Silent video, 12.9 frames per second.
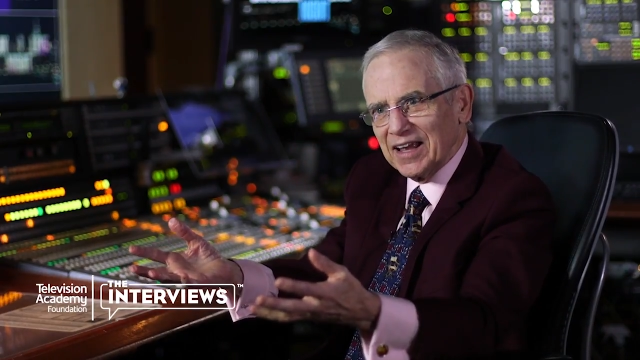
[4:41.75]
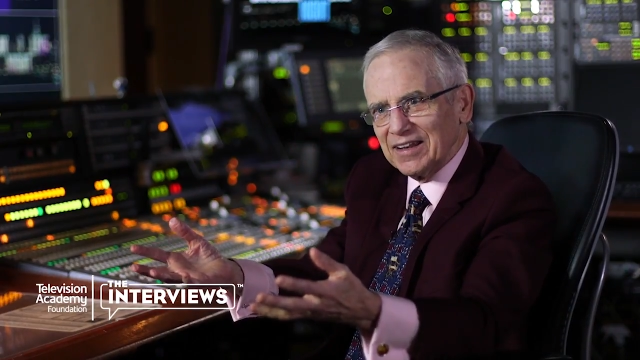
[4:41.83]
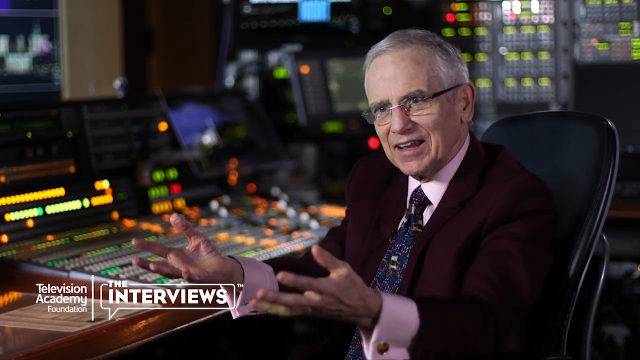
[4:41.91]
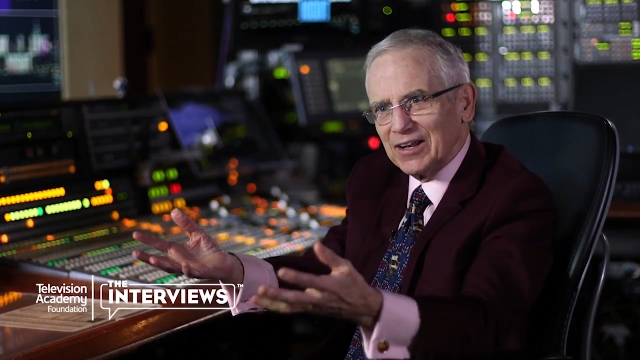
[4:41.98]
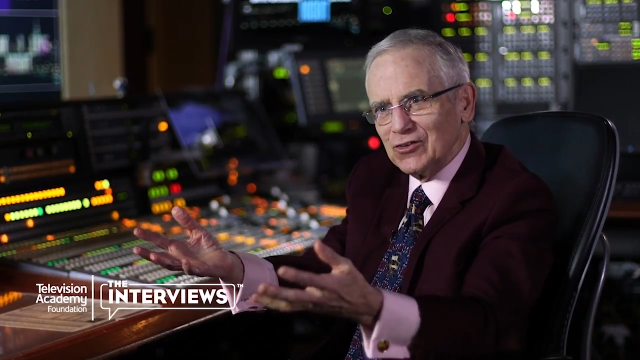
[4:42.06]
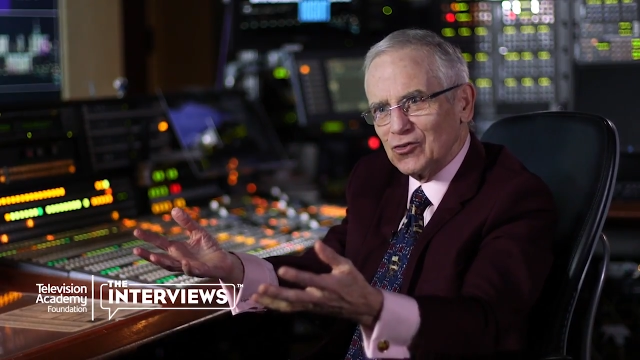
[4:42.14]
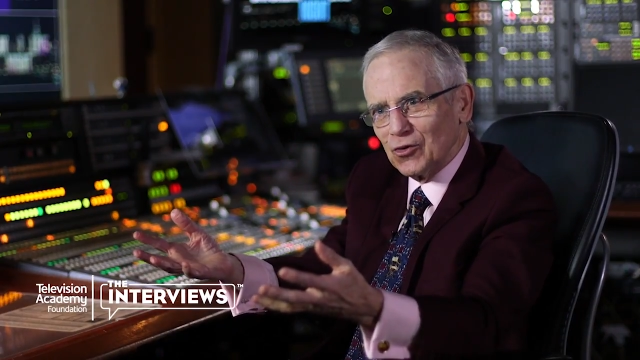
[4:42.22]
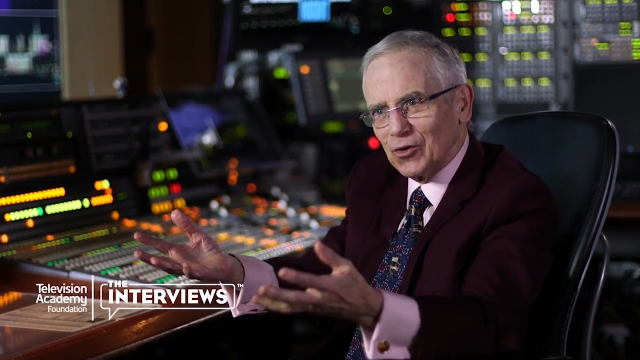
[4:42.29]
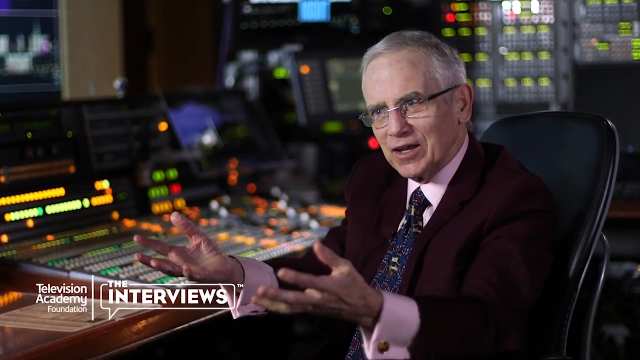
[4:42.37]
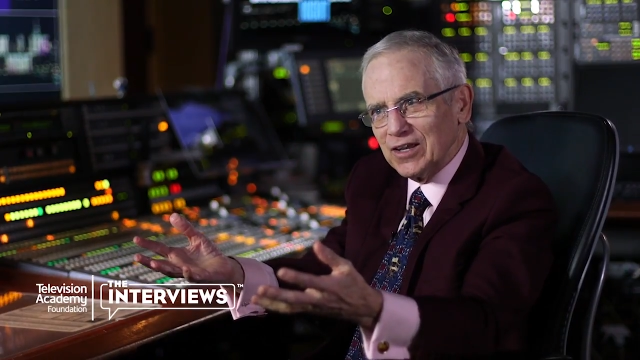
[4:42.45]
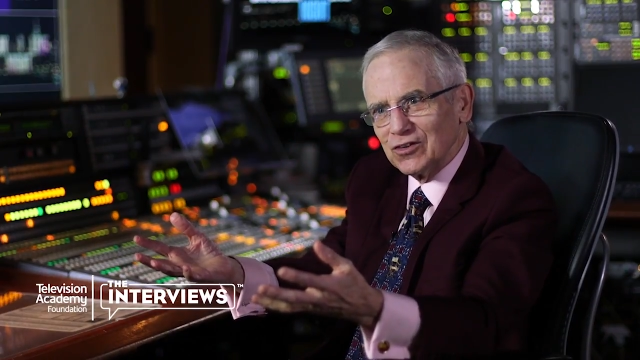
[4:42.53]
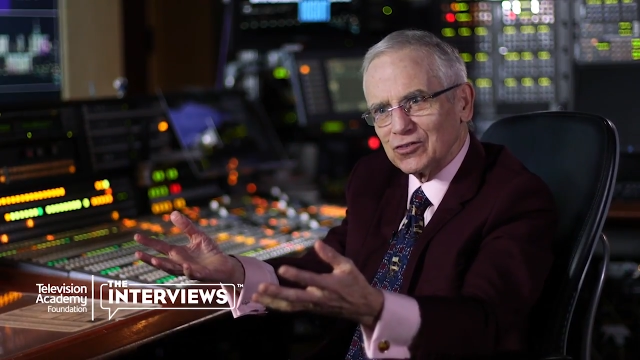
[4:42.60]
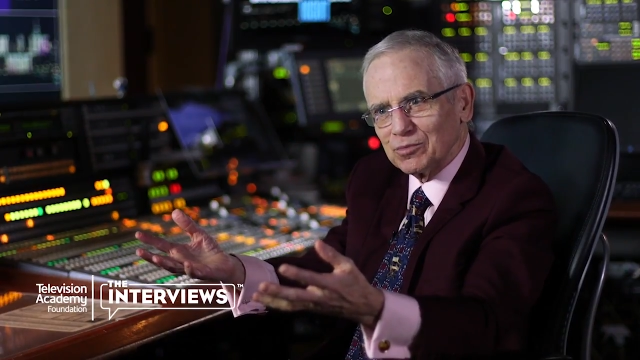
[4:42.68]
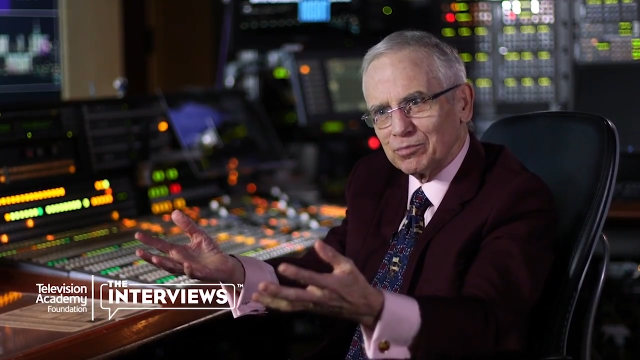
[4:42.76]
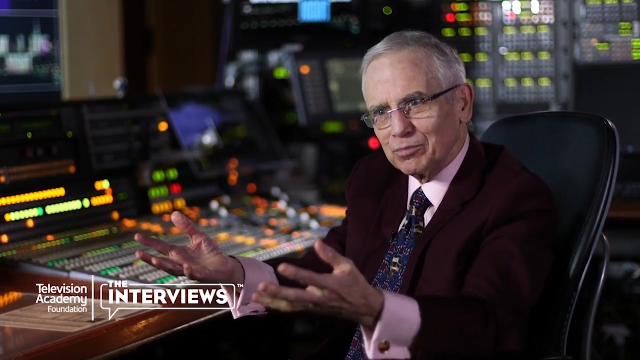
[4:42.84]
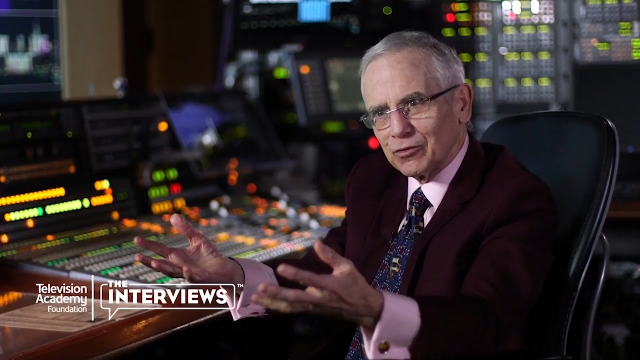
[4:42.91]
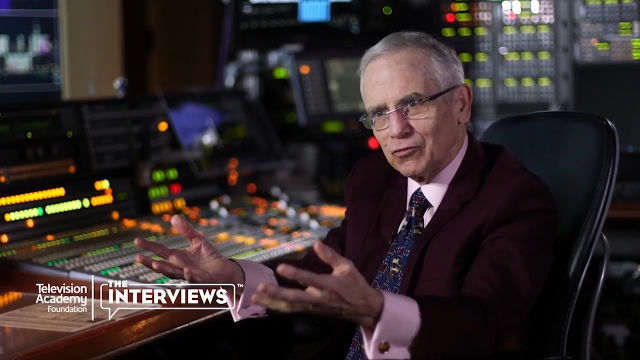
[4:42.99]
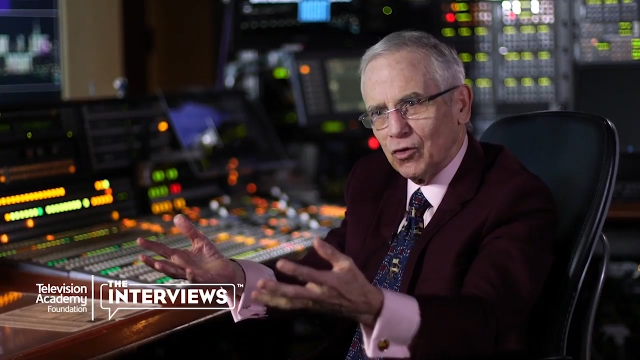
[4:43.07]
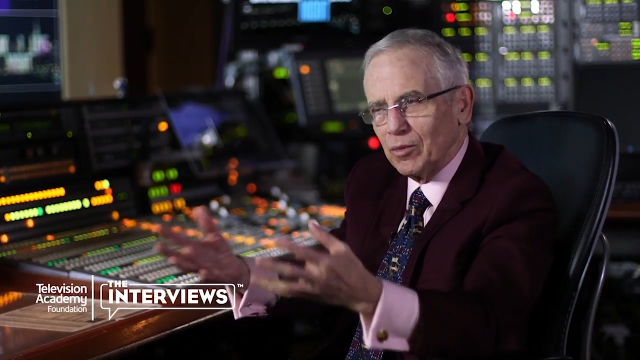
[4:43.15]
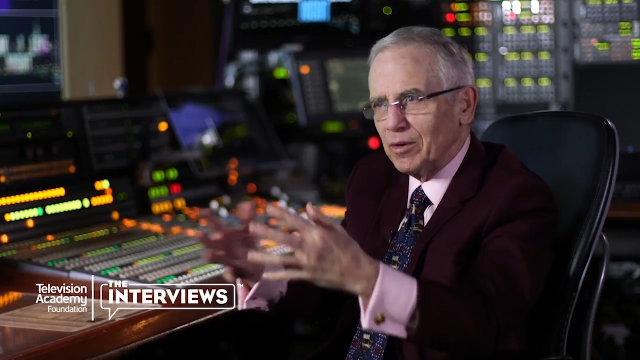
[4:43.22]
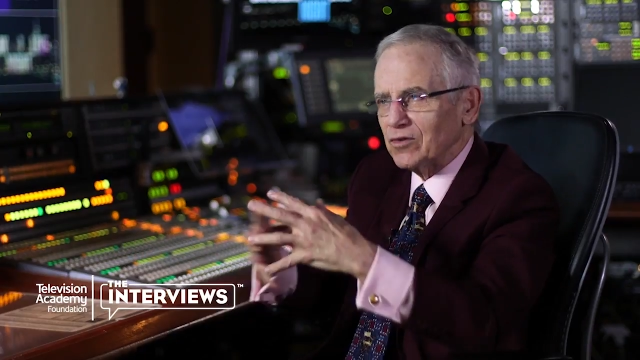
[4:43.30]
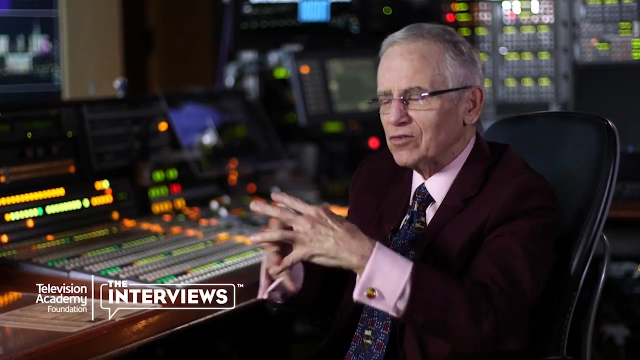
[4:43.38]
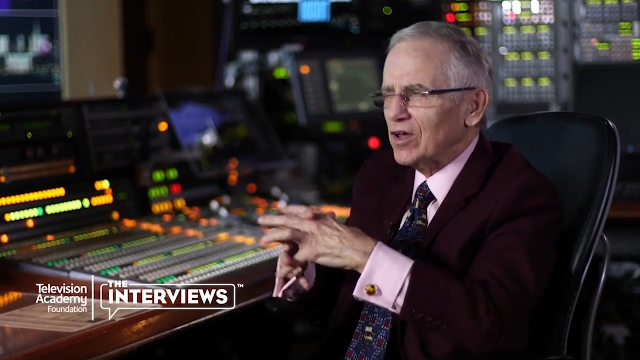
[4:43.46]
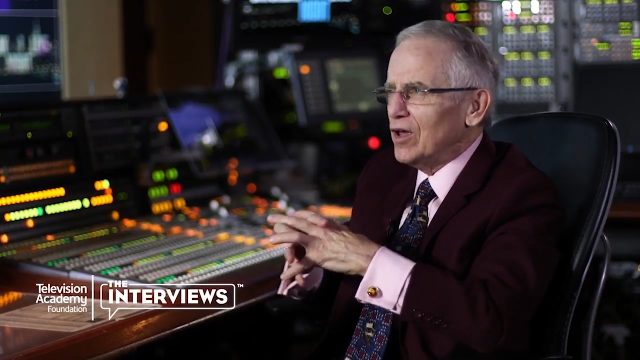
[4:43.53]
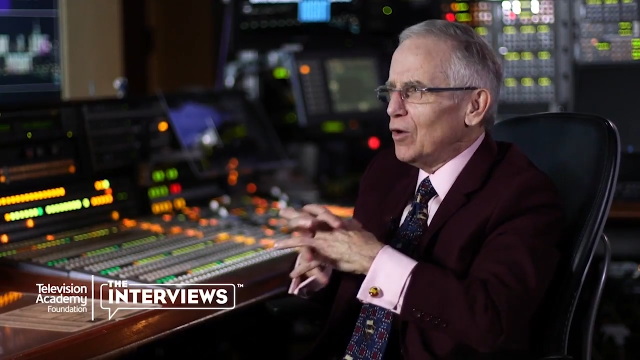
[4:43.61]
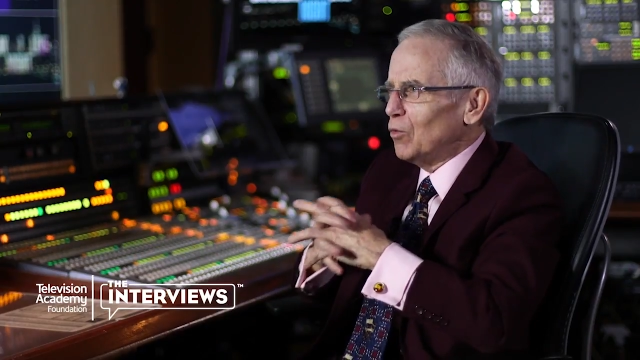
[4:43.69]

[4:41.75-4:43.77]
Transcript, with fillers: and enjoy his performance.